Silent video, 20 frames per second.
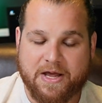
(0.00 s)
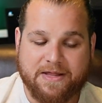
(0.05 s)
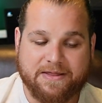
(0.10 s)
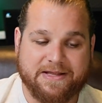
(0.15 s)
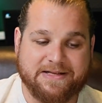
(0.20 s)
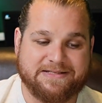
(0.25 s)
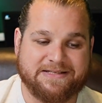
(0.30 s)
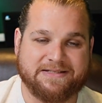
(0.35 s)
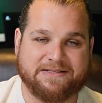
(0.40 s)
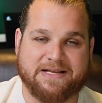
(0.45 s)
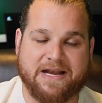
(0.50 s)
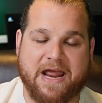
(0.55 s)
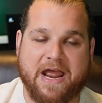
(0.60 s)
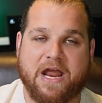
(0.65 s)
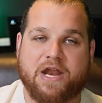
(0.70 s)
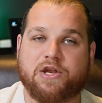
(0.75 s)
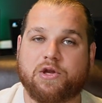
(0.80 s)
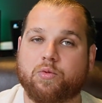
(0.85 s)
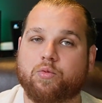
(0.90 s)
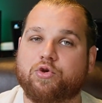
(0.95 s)
This is an
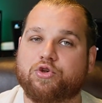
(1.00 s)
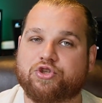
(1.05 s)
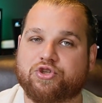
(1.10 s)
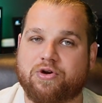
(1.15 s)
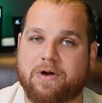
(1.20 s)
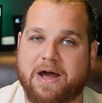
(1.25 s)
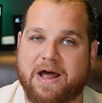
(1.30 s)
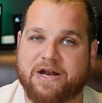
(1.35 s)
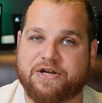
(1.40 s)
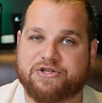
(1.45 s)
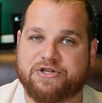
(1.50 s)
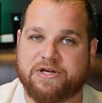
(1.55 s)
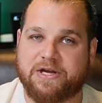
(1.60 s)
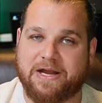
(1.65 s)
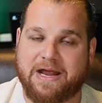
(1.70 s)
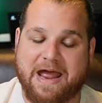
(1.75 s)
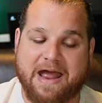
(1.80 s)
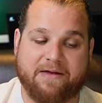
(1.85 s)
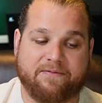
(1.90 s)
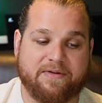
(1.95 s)
annual
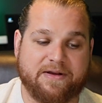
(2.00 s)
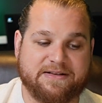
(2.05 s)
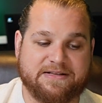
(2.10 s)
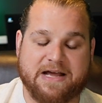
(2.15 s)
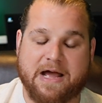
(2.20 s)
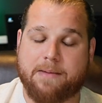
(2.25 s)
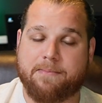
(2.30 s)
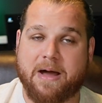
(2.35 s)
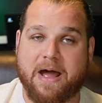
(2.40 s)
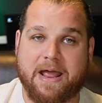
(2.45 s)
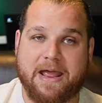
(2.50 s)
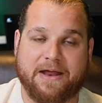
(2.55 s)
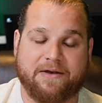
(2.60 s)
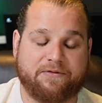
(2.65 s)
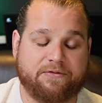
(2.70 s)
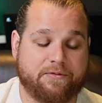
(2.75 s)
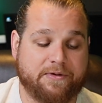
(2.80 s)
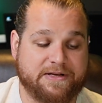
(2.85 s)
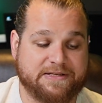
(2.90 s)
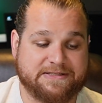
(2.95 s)
strategy. Every time I
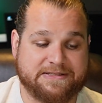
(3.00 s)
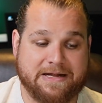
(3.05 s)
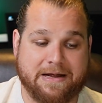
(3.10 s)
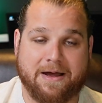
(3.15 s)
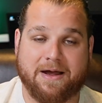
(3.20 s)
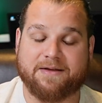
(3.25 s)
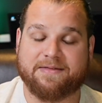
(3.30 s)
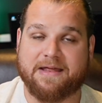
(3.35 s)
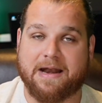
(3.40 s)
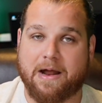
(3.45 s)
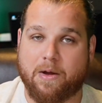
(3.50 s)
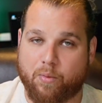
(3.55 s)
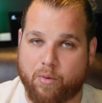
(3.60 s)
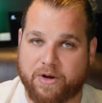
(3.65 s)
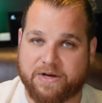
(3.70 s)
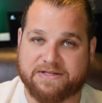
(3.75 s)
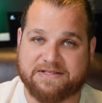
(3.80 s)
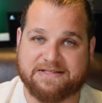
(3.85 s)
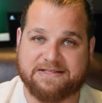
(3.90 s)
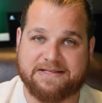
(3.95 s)
enter a stock that I
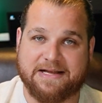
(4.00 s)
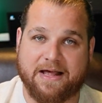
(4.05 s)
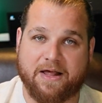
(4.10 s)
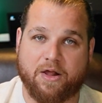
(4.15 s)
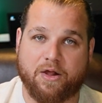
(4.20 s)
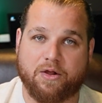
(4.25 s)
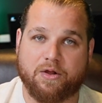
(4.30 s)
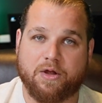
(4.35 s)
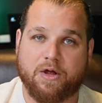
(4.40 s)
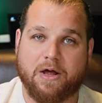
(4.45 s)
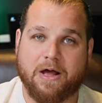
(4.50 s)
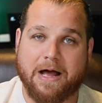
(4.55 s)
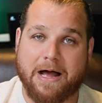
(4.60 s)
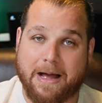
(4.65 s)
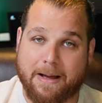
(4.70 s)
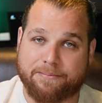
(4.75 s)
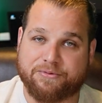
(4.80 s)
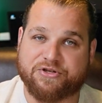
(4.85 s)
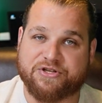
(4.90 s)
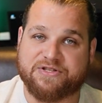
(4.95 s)
want to sell
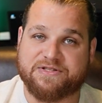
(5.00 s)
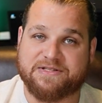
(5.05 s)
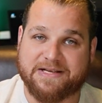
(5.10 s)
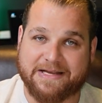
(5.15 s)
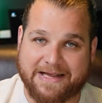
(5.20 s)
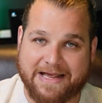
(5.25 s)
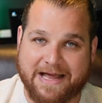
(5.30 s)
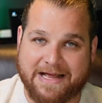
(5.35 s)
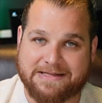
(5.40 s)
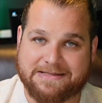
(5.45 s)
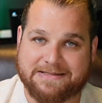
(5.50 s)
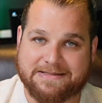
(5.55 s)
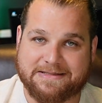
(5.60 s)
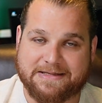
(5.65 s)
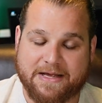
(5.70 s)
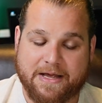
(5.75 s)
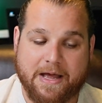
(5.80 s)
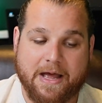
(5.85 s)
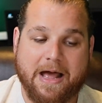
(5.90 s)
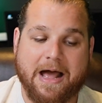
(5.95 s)
options
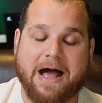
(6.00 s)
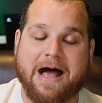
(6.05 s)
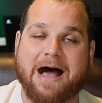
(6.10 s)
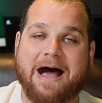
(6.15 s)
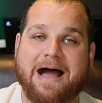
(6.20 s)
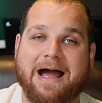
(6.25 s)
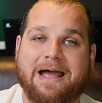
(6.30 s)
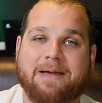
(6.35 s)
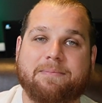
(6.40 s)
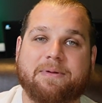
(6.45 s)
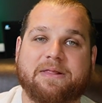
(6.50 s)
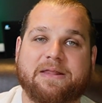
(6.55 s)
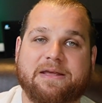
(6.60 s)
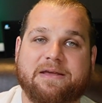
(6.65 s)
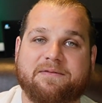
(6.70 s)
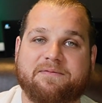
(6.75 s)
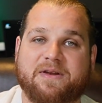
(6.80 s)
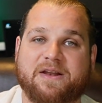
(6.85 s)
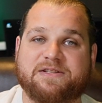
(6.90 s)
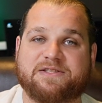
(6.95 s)
against, I
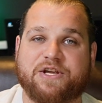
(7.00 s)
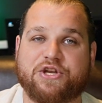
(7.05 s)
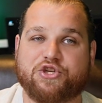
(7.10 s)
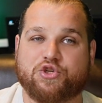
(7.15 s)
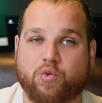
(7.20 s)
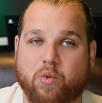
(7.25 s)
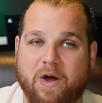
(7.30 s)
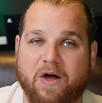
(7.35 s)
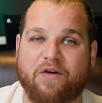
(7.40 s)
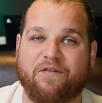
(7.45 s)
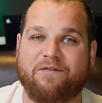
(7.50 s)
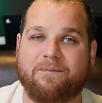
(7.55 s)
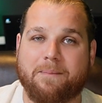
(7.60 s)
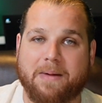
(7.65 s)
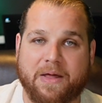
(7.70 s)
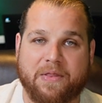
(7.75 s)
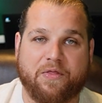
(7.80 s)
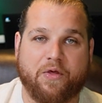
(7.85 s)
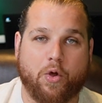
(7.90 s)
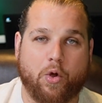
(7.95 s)
believe it is a
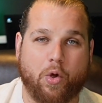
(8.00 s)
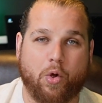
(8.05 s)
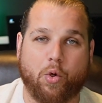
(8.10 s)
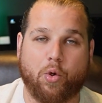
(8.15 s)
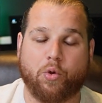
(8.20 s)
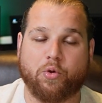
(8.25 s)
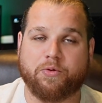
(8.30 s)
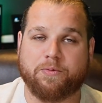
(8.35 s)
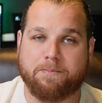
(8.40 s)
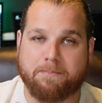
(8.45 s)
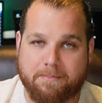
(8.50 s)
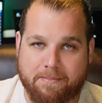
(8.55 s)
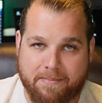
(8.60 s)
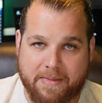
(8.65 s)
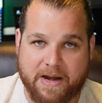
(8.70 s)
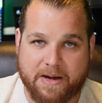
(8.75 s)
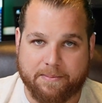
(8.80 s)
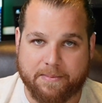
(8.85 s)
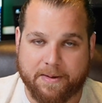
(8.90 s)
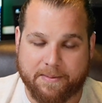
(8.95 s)
12-month hold
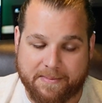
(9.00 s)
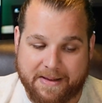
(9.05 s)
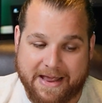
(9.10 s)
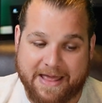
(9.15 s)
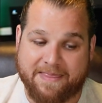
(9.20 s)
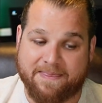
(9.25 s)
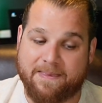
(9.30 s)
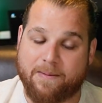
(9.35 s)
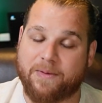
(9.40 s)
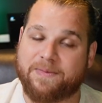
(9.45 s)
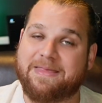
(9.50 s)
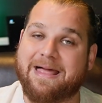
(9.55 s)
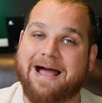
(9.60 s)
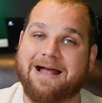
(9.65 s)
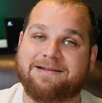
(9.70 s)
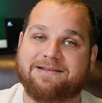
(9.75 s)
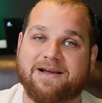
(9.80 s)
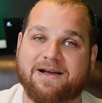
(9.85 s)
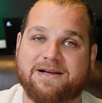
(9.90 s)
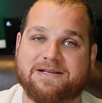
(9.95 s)
minimum. And what
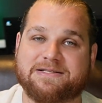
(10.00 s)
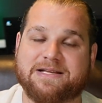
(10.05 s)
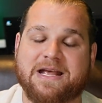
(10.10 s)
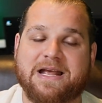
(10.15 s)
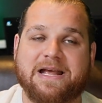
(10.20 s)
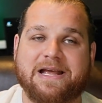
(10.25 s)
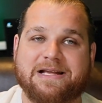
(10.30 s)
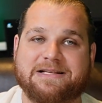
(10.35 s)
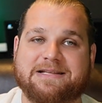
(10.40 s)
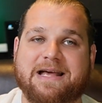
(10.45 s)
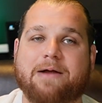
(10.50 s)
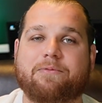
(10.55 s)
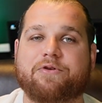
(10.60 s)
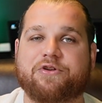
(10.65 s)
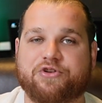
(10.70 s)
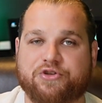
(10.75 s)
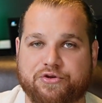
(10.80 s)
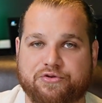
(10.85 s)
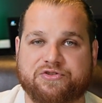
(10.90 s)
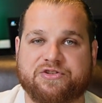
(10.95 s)
that does is that
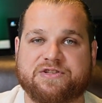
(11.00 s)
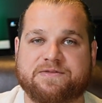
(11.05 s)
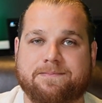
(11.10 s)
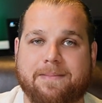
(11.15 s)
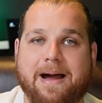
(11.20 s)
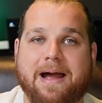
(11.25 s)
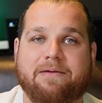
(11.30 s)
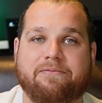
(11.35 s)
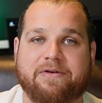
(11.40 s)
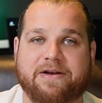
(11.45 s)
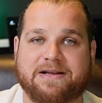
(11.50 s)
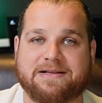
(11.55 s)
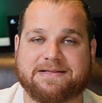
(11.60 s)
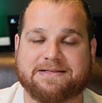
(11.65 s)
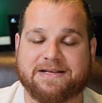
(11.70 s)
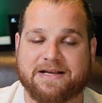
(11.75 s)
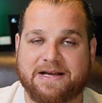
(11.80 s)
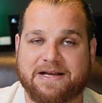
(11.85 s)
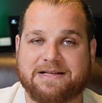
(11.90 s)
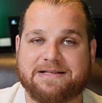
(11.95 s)
reduces my
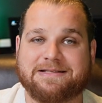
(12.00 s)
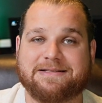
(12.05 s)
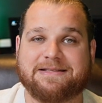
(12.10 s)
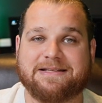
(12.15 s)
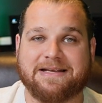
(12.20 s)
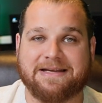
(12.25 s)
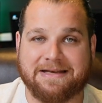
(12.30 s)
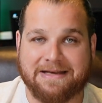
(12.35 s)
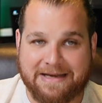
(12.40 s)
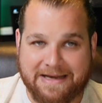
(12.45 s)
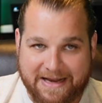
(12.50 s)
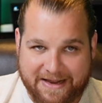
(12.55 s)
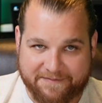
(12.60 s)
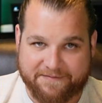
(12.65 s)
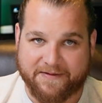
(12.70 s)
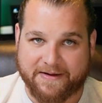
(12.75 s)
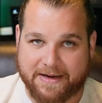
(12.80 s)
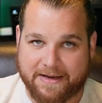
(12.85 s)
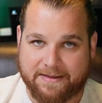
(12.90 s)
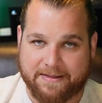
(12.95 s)
risk
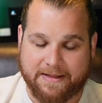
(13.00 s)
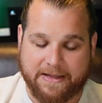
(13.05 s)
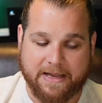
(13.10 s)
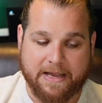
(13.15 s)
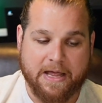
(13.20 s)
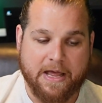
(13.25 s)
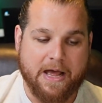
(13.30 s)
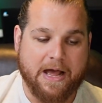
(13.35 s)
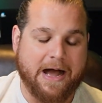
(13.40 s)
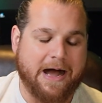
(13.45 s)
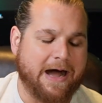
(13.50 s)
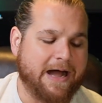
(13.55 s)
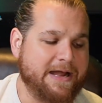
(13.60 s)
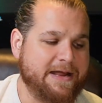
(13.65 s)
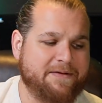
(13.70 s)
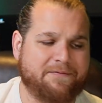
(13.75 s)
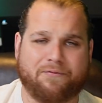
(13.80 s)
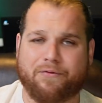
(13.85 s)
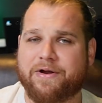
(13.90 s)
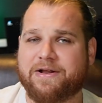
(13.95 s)
significantly. I
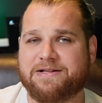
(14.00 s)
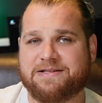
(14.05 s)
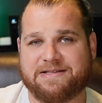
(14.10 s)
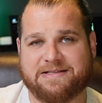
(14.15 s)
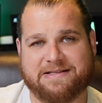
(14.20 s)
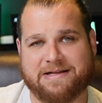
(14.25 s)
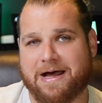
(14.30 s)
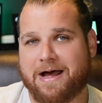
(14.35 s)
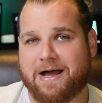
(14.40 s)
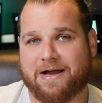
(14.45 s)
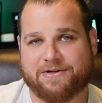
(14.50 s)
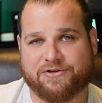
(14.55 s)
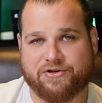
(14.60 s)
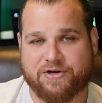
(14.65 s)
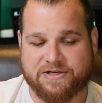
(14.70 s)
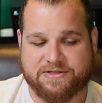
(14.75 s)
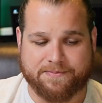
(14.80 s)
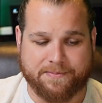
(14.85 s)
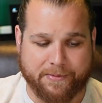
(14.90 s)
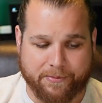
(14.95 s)
have ridden stocks.
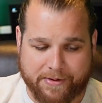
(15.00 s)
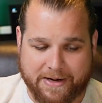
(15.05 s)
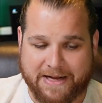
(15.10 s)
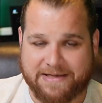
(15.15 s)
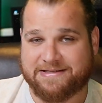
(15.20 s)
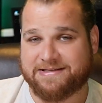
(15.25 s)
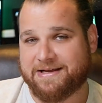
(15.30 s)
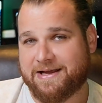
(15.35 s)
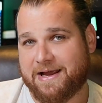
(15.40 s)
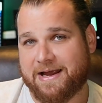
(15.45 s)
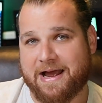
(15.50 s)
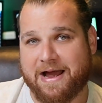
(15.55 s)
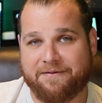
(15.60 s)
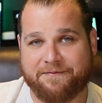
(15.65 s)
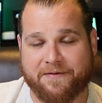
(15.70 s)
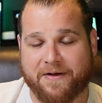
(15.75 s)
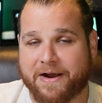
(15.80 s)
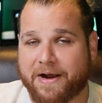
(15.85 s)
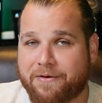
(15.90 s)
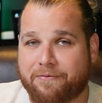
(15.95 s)
Trust me, when I say I
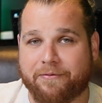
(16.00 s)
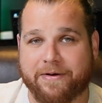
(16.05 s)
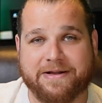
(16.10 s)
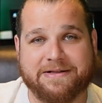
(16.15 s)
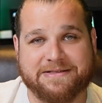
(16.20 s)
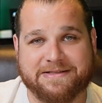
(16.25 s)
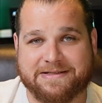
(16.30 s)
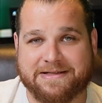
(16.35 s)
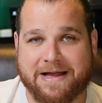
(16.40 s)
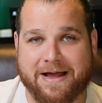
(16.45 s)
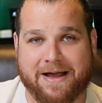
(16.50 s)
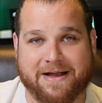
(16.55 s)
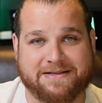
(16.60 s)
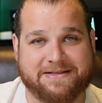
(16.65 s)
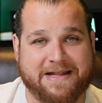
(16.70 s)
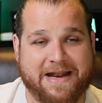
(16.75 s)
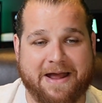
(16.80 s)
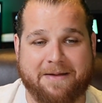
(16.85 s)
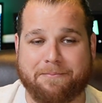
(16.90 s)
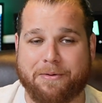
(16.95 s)
fucking ridden stocks
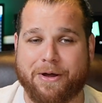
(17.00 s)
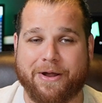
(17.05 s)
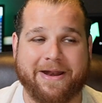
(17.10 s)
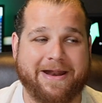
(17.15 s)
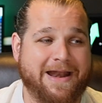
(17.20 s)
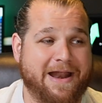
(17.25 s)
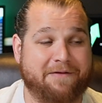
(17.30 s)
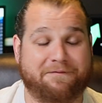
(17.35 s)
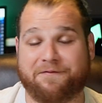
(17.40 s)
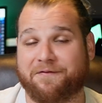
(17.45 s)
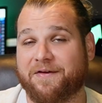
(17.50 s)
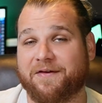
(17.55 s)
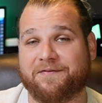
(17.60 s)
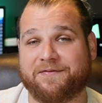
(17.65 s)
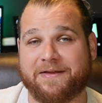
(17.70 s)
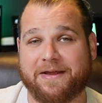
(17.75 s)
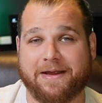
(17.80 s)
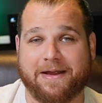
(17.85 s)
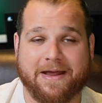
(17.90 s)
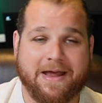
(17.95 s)
that I bought in at
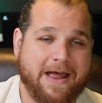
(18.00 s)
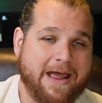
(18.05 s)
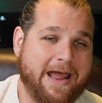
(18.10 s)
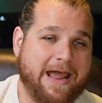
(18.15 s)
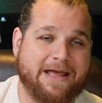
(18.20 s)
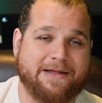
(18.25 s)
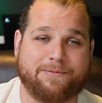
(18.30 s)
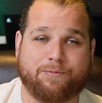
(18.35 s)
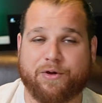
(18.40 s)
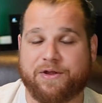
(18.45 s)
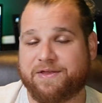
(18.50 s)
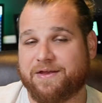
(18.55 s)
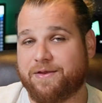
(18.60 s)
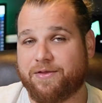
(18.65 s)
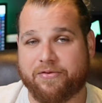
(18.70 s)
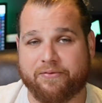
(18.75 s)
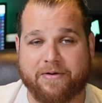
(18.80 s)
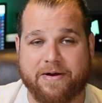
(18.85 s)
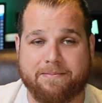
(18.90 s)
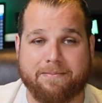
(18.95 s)
50 and
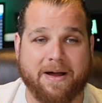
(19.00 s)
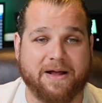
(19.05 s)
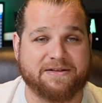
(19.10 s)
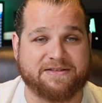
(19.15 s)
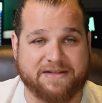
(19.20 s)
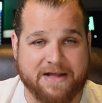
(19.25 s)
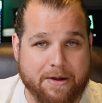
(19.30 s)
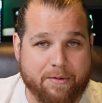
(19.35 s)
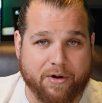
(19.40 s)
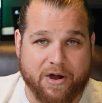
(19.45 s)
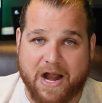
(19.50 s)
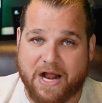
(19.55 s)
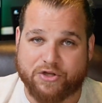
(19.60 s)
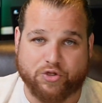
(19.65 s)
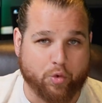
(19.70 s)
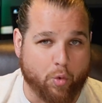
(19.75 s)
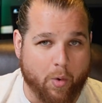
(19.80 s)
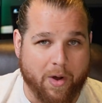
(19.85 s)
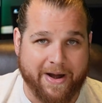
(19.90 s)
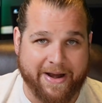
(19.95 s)
within 3 months, they were at
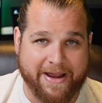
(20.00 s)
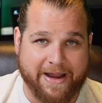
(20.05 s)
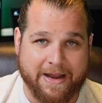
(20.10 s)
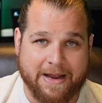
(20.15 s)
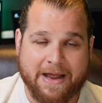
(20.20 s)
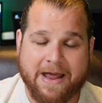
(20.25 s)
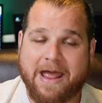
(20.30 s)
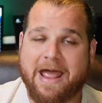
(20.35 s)
20.